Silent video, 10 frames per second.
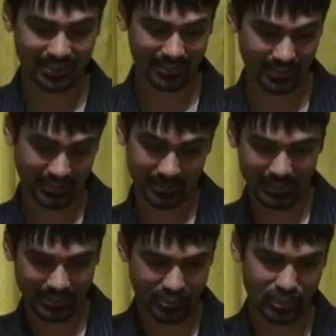and look, I
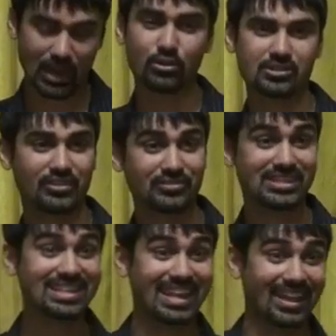mean, the showers,
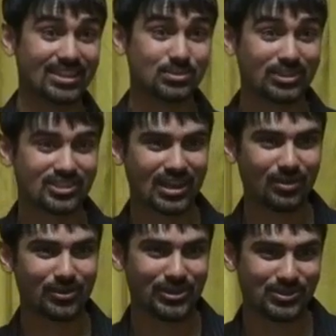fifteen gallons worth of
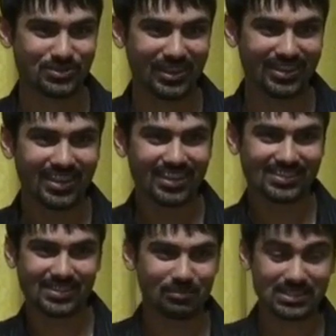shower use, right?
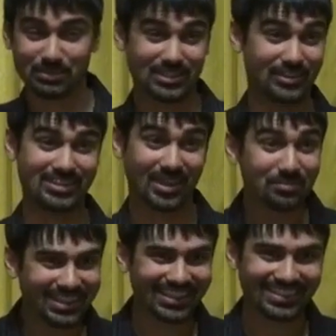So they must have been doing
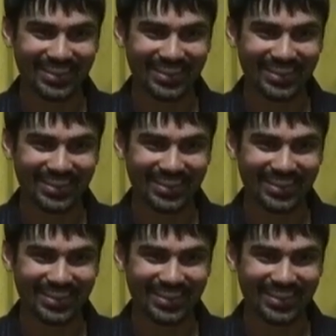something in the